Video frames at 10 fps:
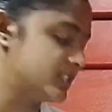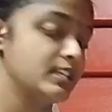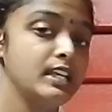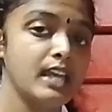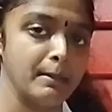is
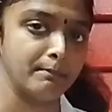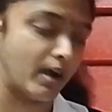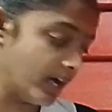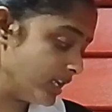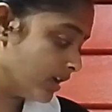
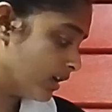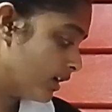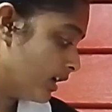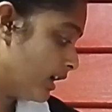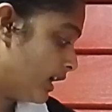EMI,
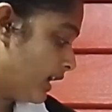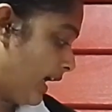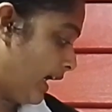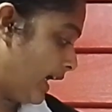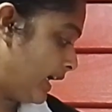
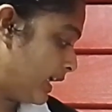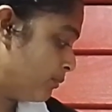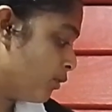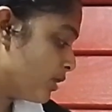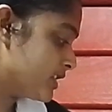
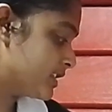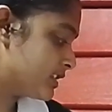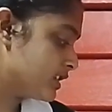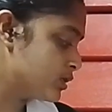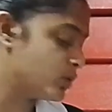and more
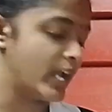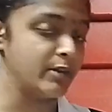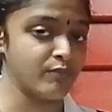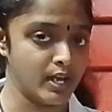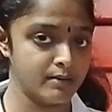resistant to
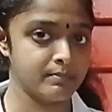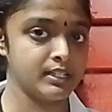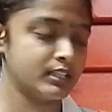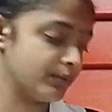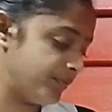
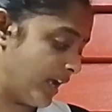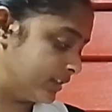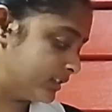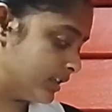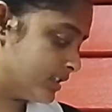environmental
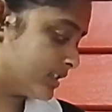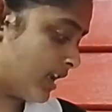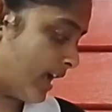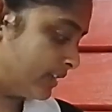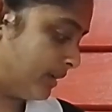
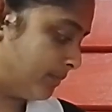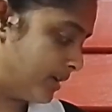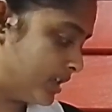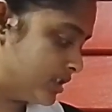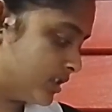factors like
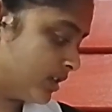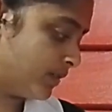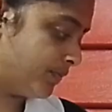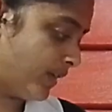temperature